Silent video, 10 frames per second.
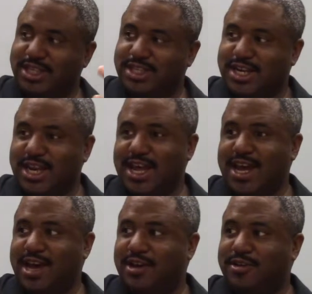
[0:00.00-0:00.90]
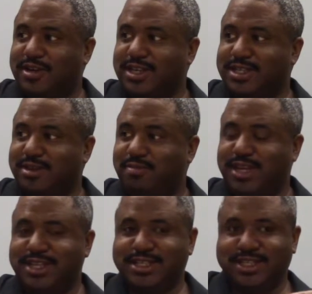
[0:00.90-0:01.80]
as a cloud in some
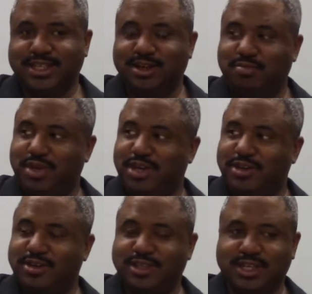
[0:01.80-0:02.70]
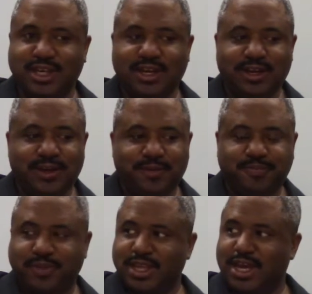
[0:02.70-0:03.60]
places. He appears
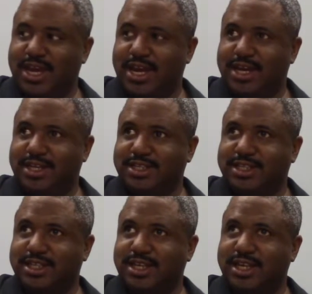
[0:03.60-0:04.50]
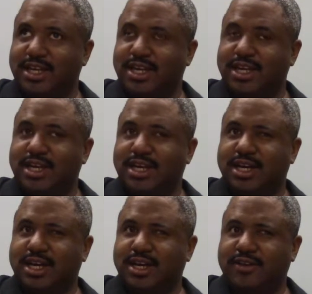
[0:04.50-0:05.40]
as
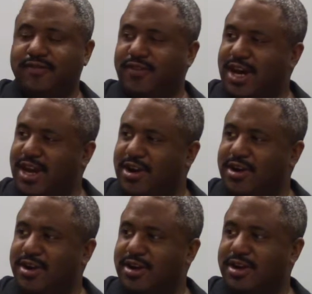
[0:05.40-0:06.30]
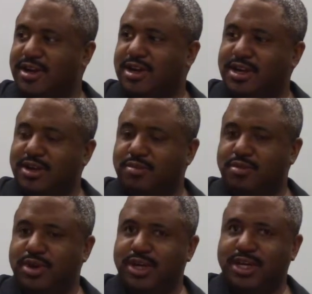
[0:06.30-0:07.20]
fire,
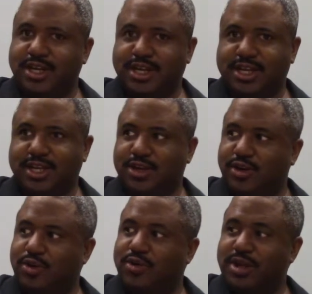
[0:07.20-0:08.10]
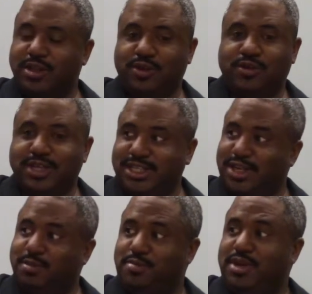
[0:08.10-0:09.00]
but the glory of the Lord is
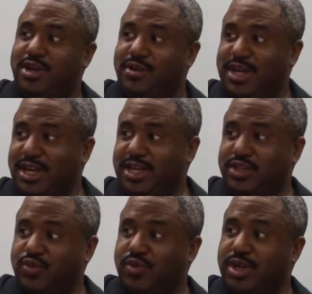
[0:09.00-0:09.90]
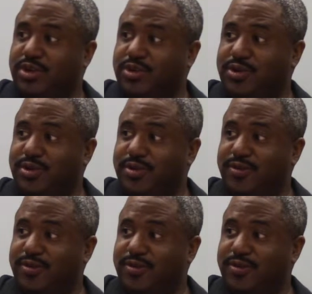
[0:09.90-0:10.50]
him appearing in his real